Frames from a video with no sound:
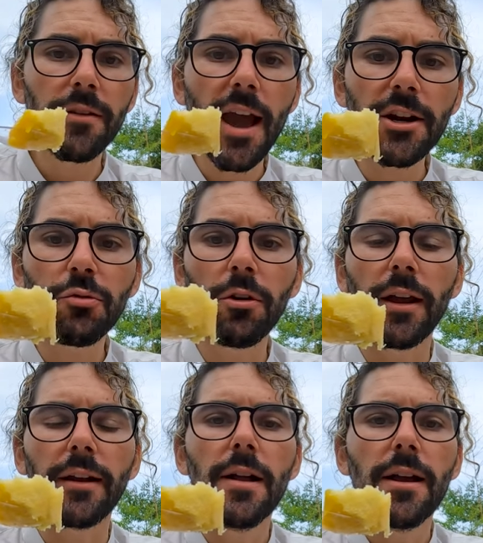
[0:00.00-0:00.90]
The actual
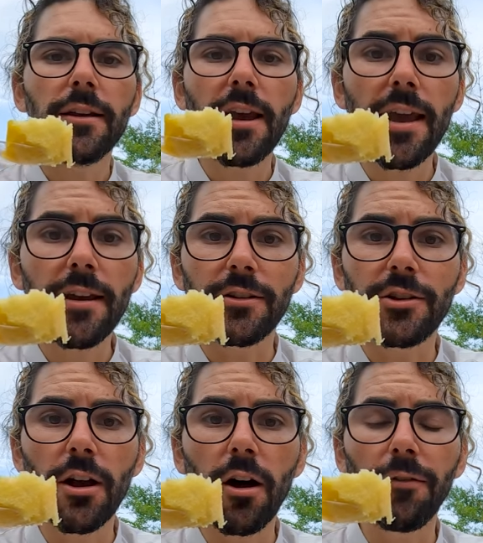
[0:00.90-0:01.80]
like cake
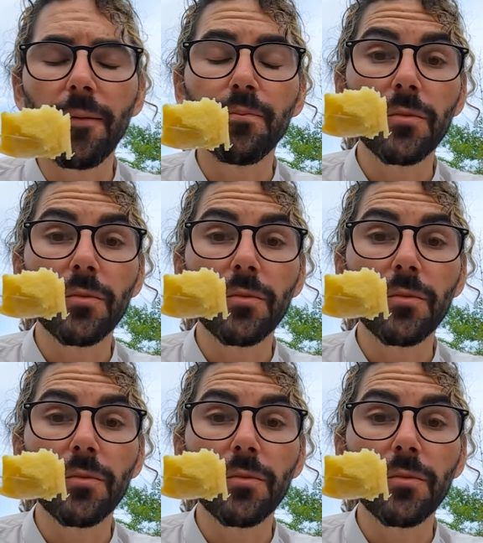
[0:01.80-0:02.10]
itself,